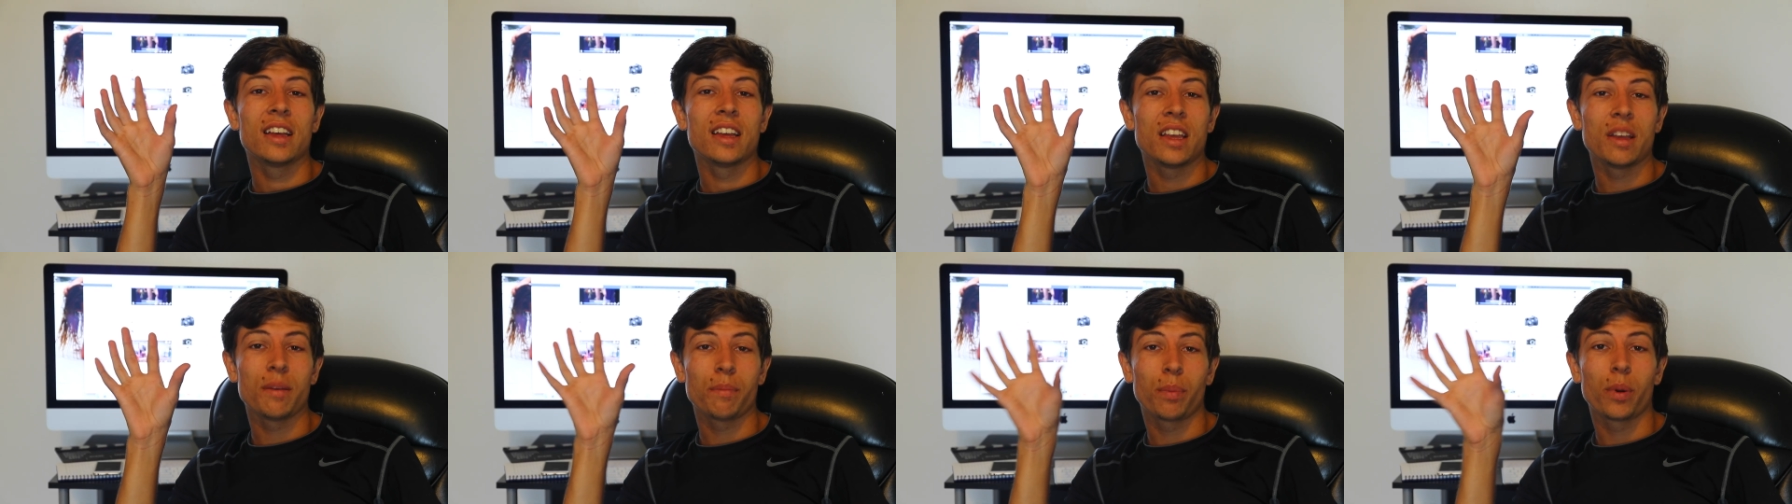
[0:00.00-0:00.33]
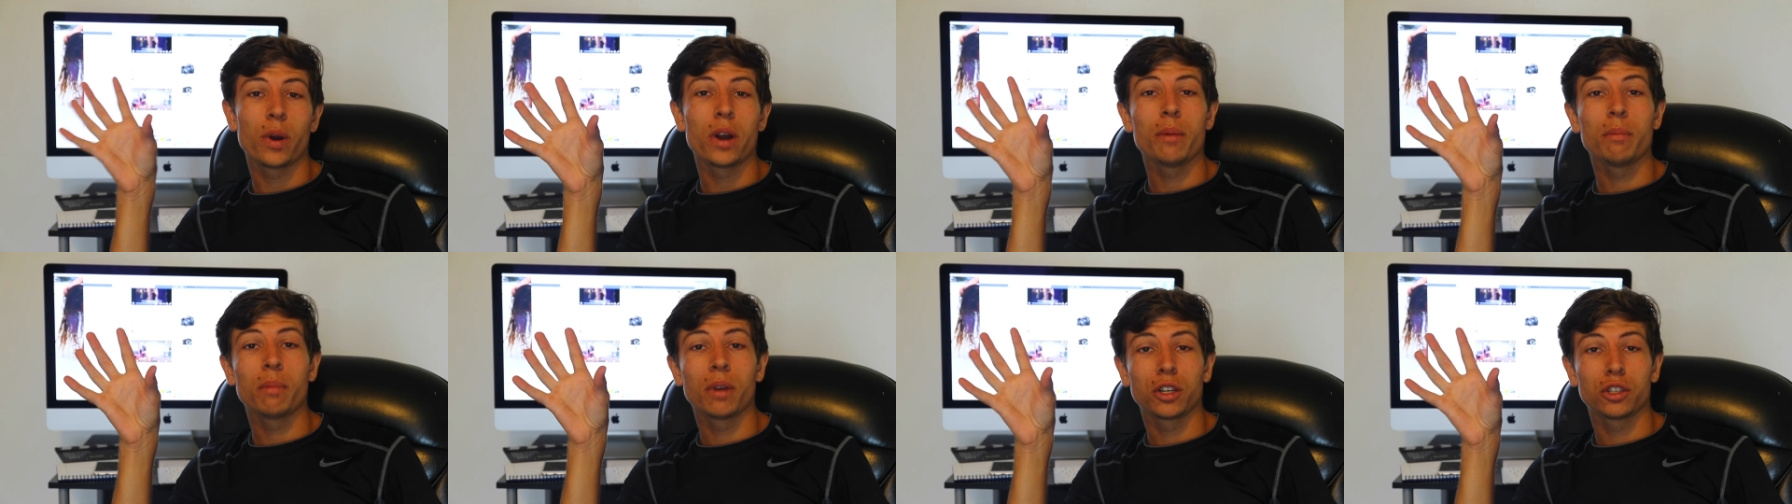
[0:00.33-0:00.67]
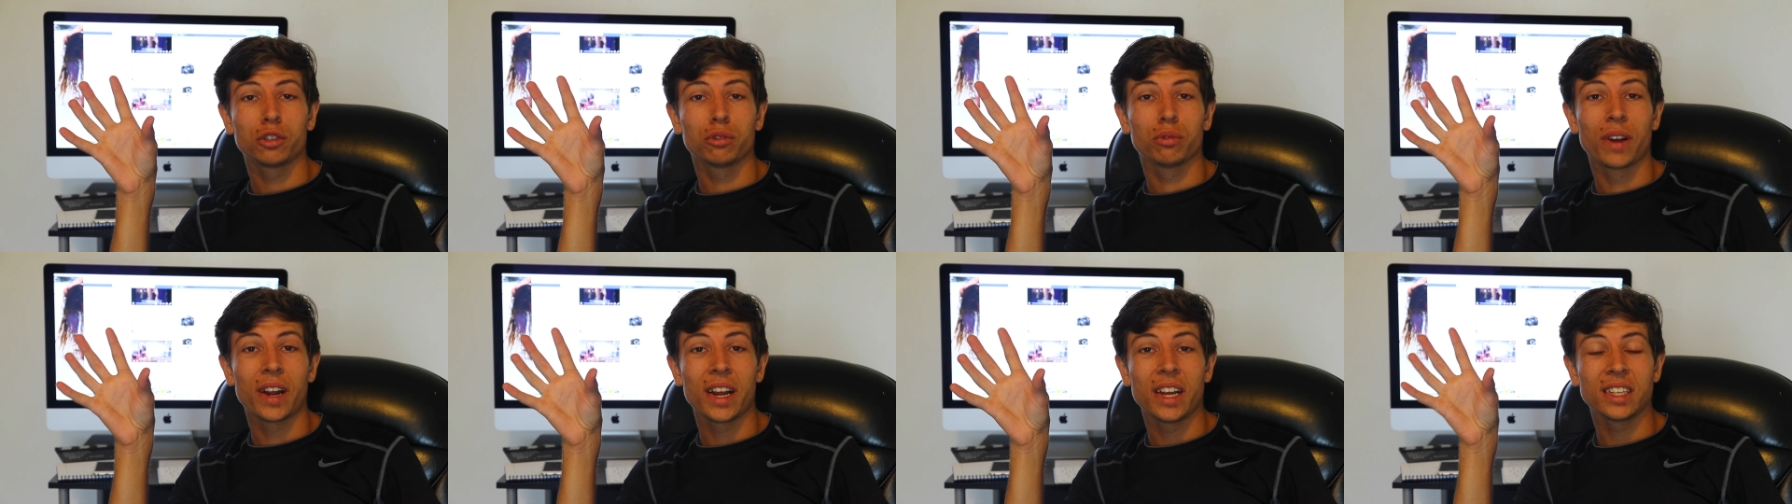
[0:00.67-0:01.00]
it pretty
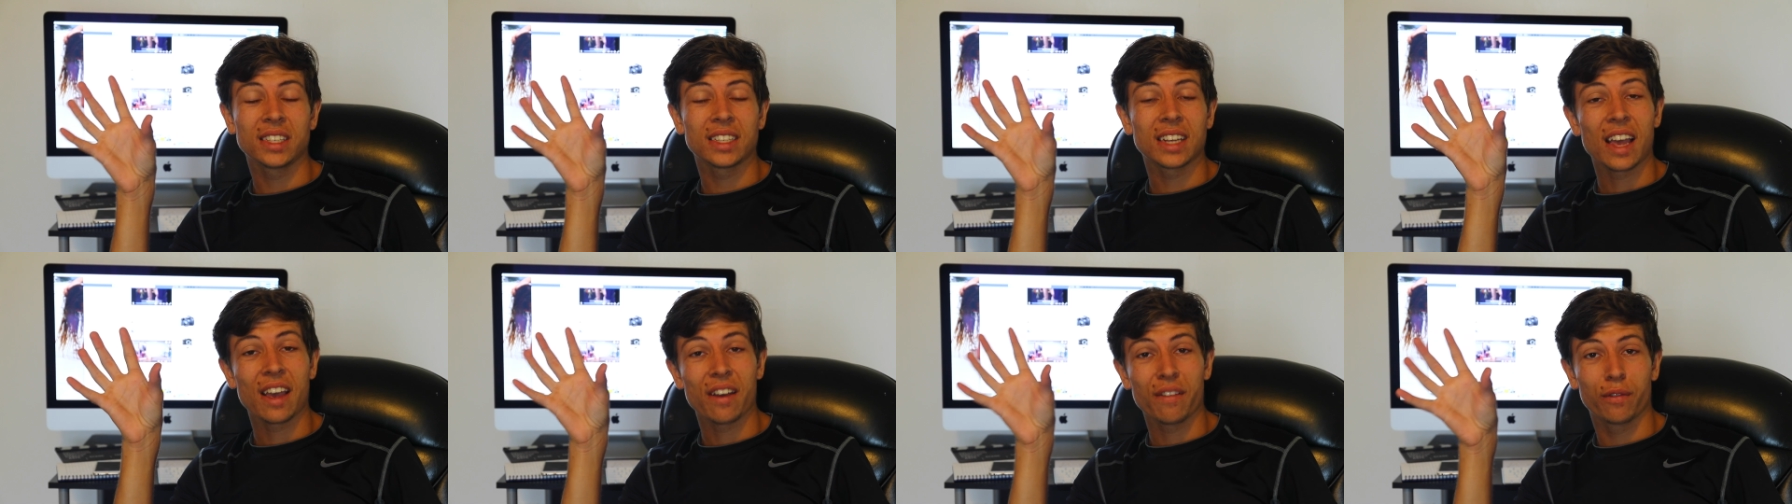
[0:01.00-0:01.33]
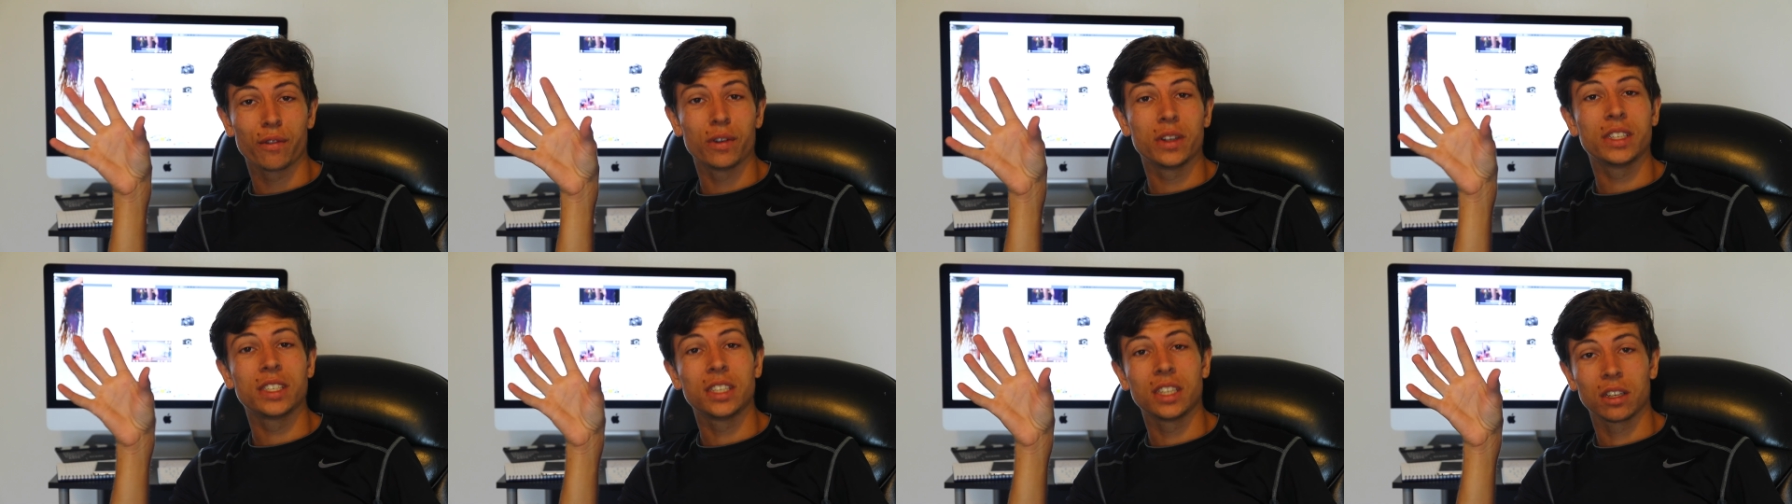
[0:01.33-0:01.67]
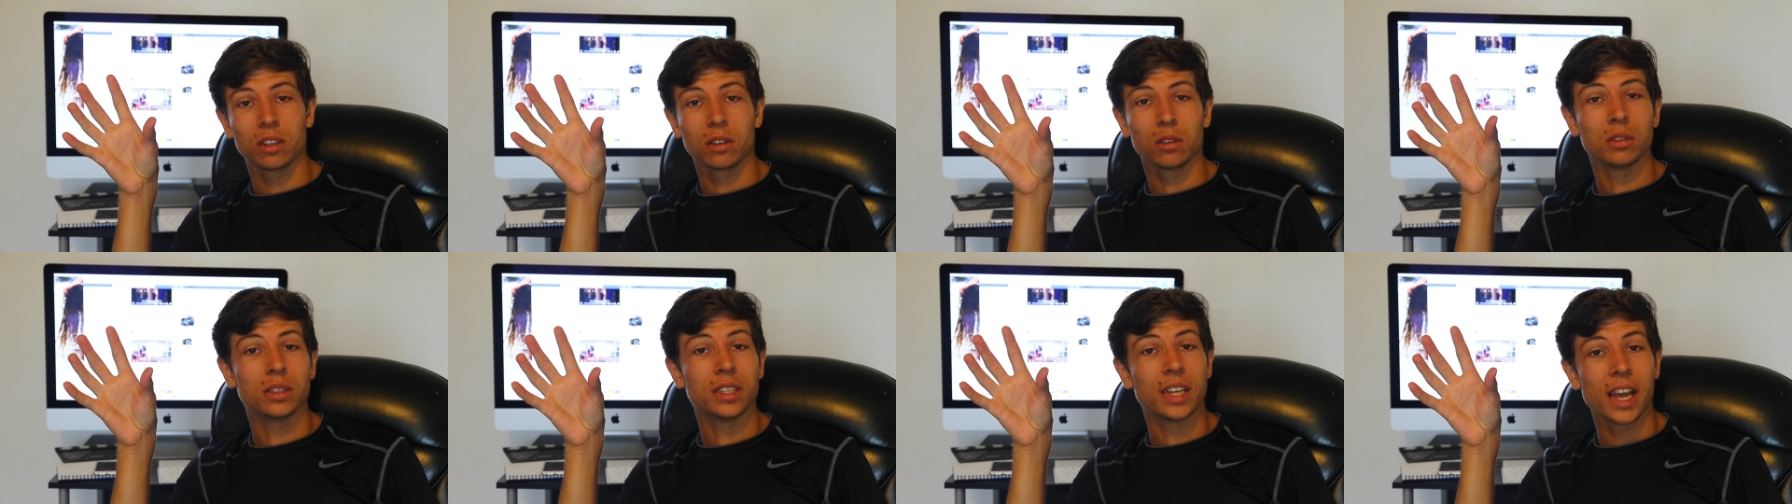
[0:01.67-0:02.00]
much rains every
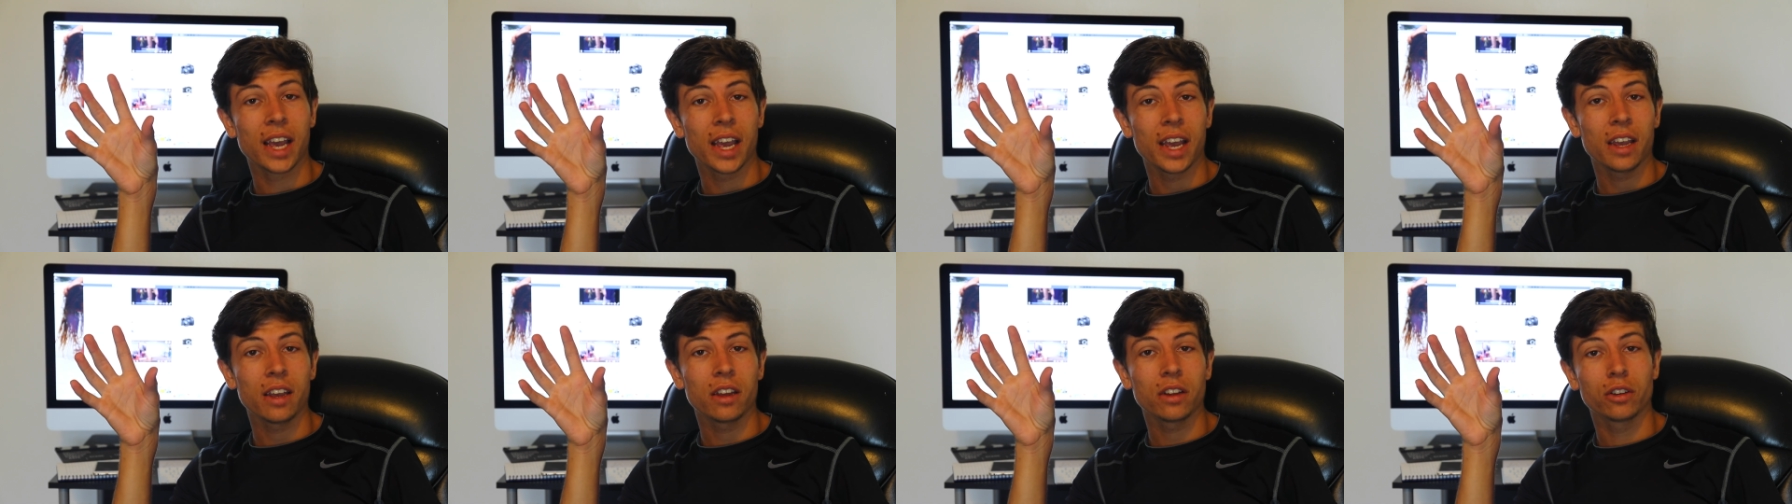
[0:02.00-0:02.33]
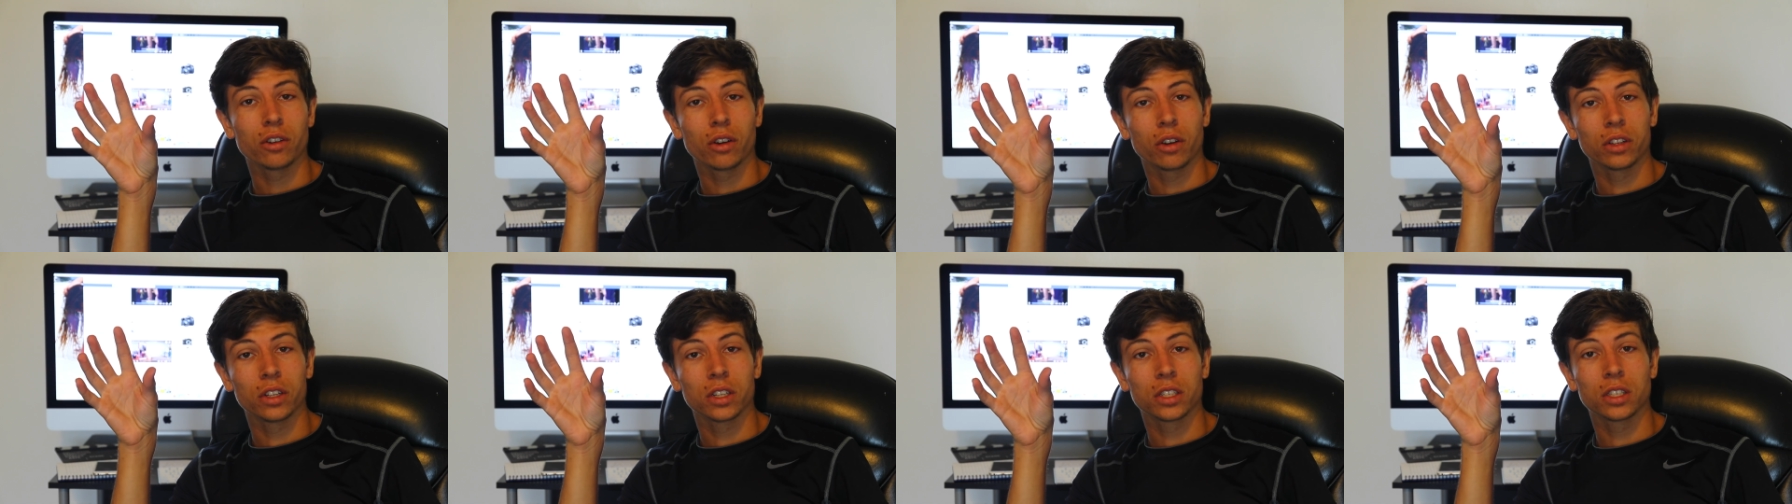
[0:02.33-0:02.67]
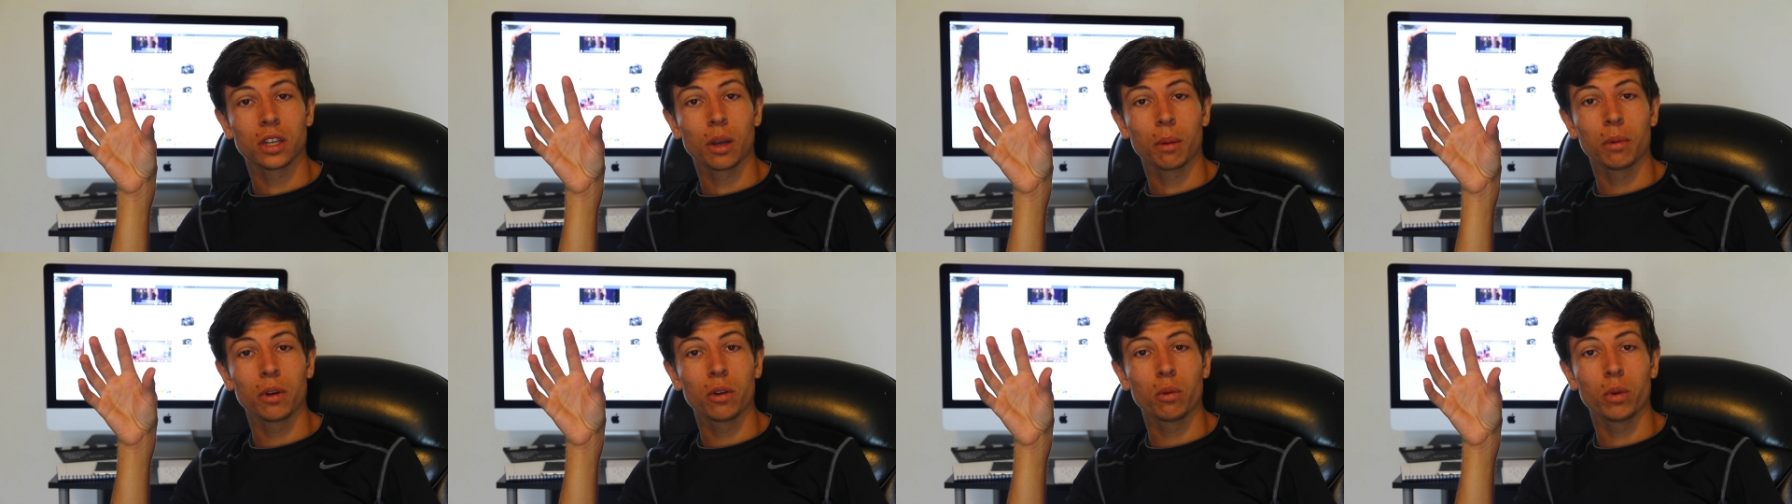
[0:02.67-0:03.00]
single day during the
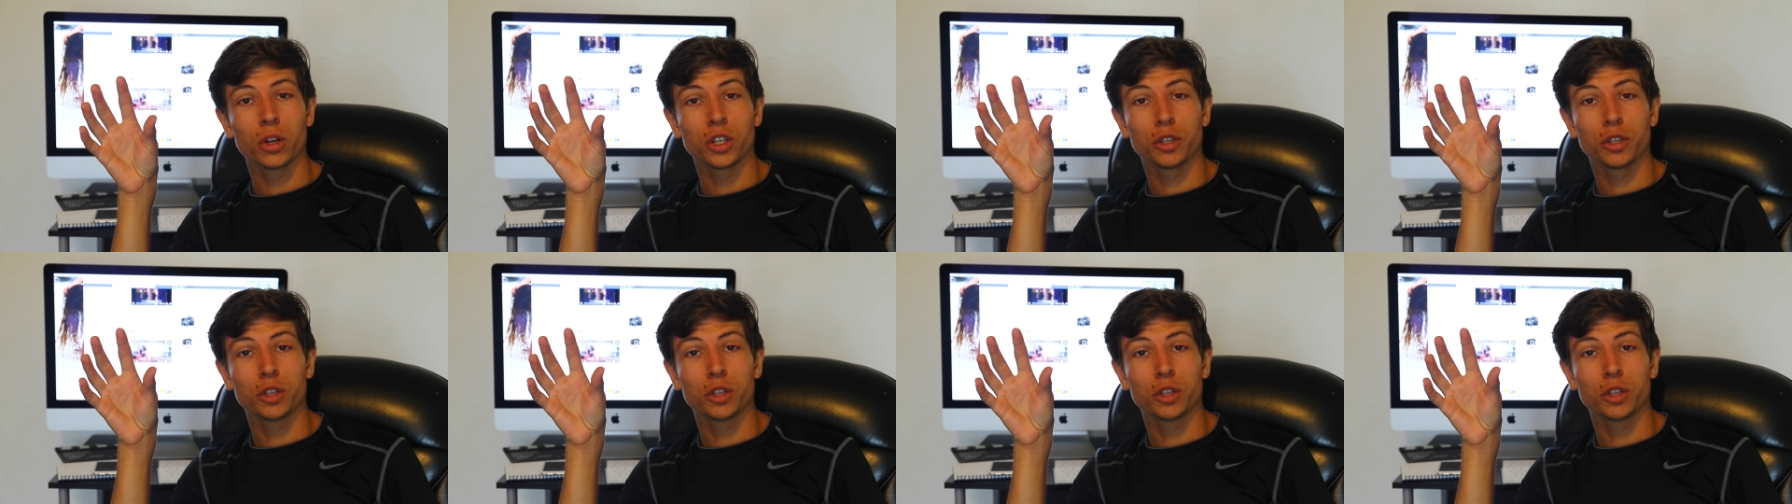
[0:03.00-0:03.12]
summer,